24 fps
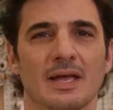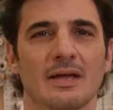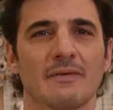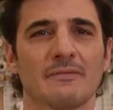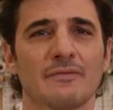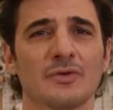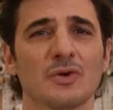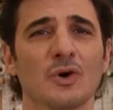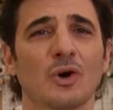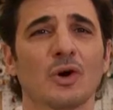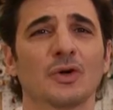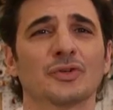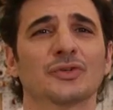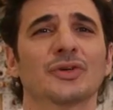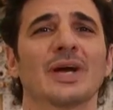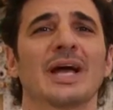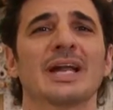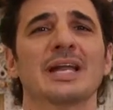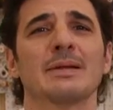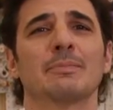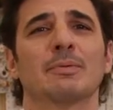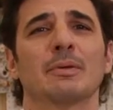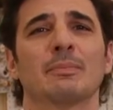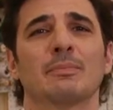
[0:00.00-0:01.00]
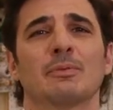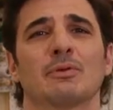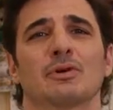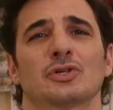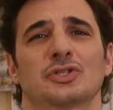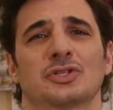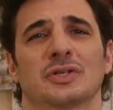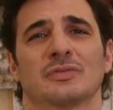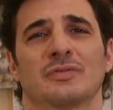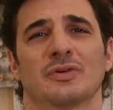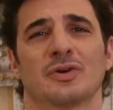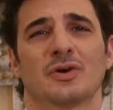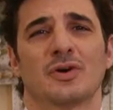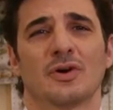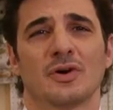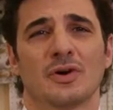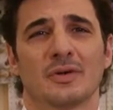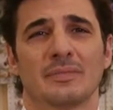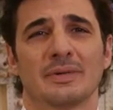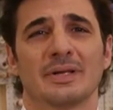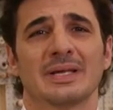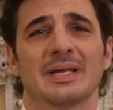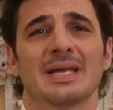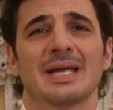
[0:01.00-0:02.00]
If you alter any proportion of the
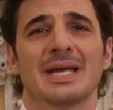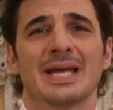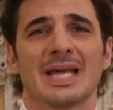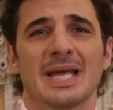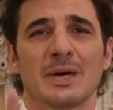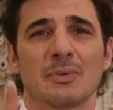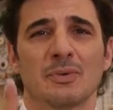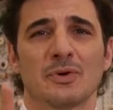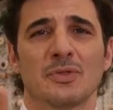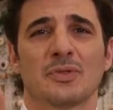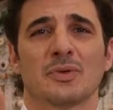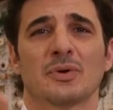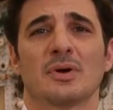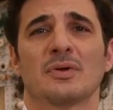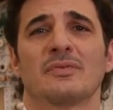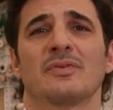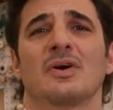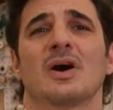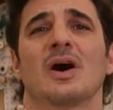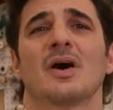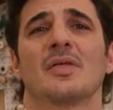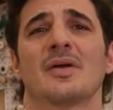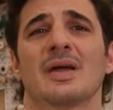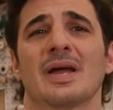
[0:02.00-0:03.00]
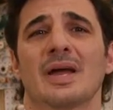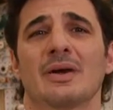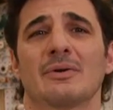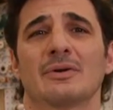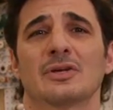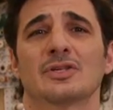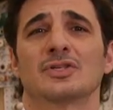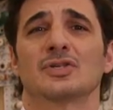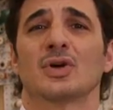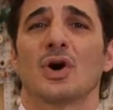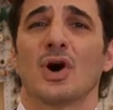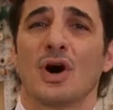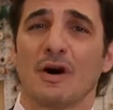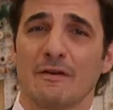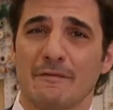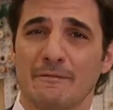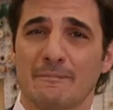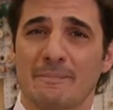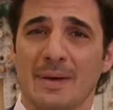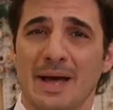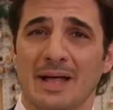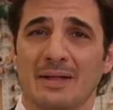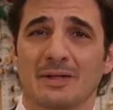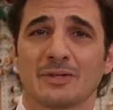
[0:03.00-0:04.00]
garment, it will throw off other areas off
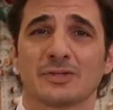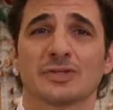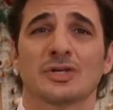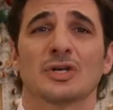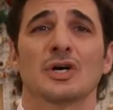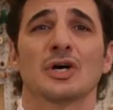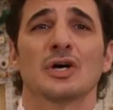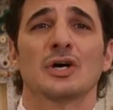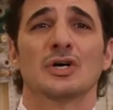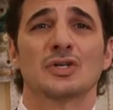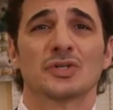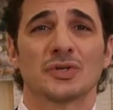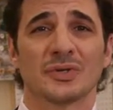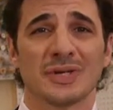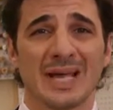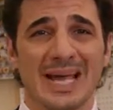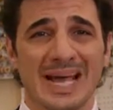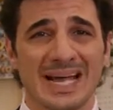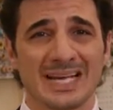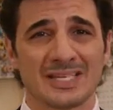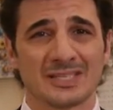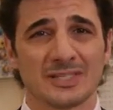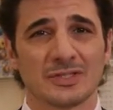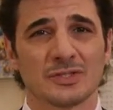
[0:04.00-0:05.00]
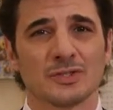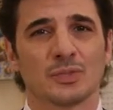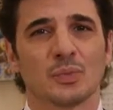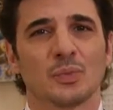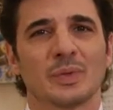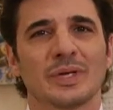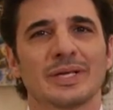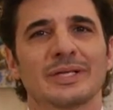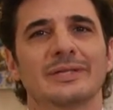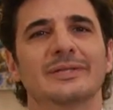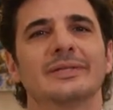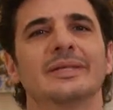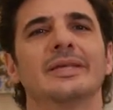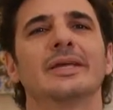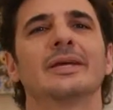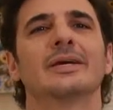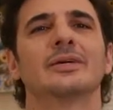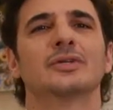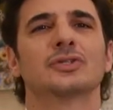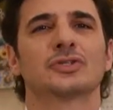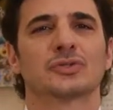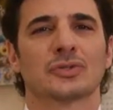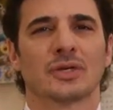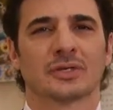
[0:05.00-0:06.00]
balance, so in essence, we
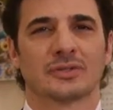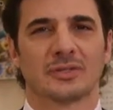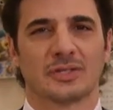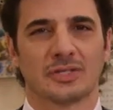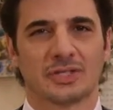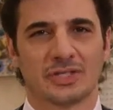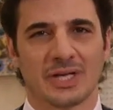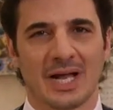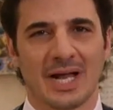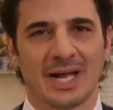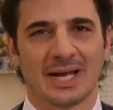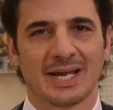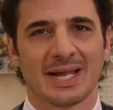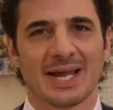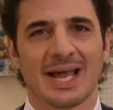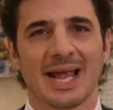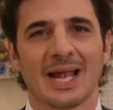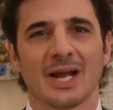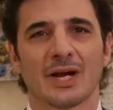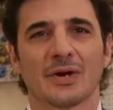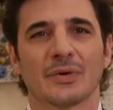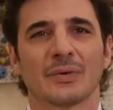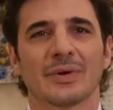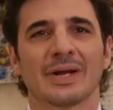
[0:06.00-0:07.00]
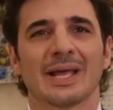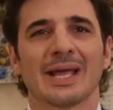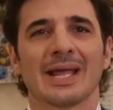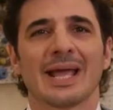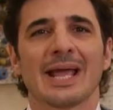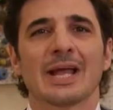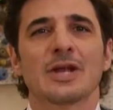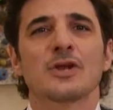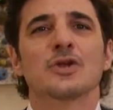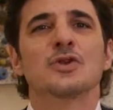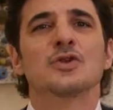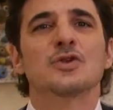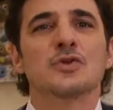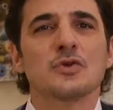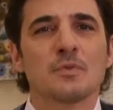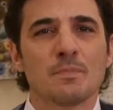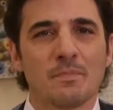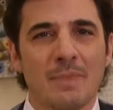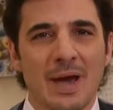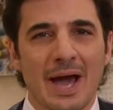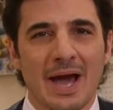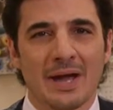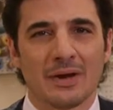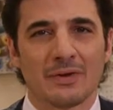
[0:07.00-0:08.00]
deconstruct the jacket and create a new
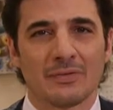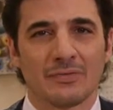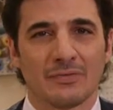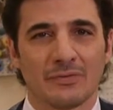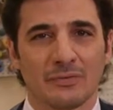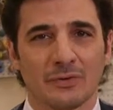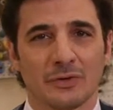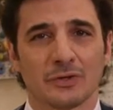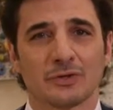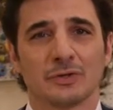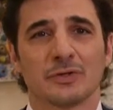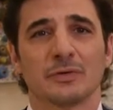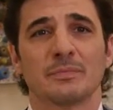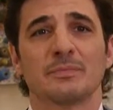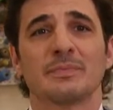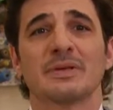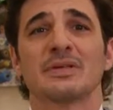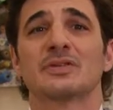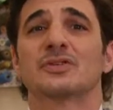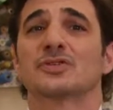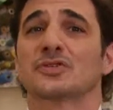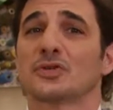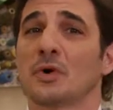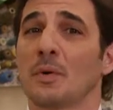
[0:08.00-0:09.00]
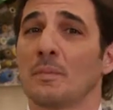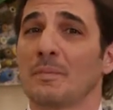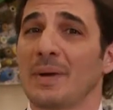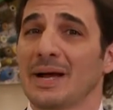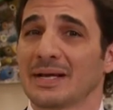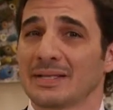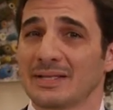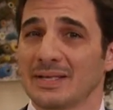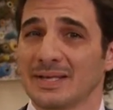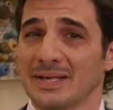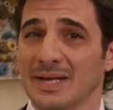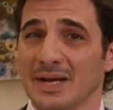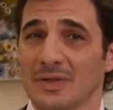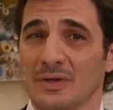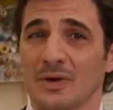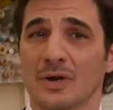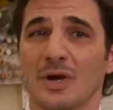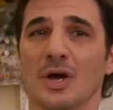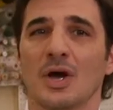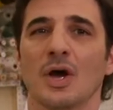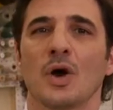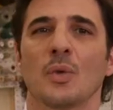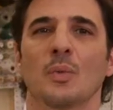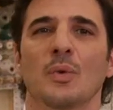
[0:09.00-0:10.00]
pattern for it to be sewn back together
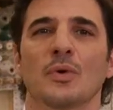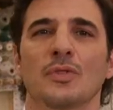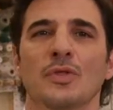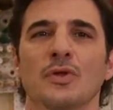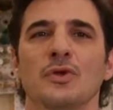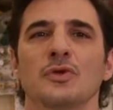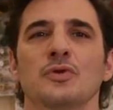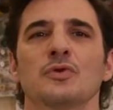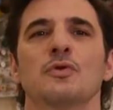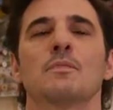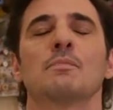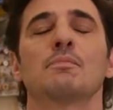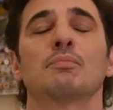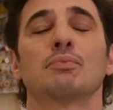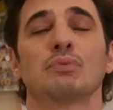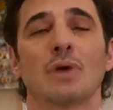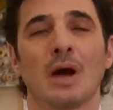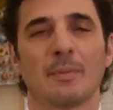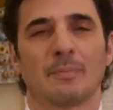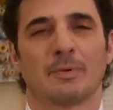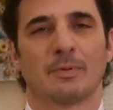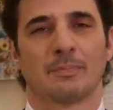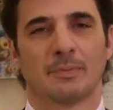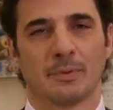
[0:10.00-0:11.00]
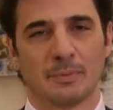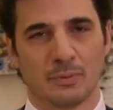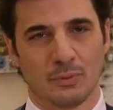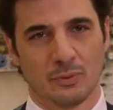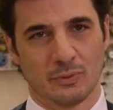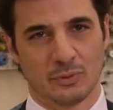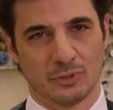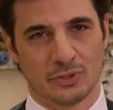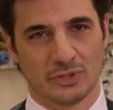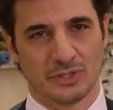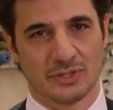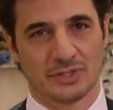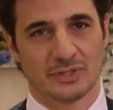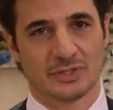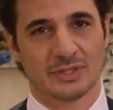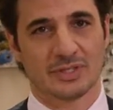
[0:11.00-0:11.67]
with the new proper proportions.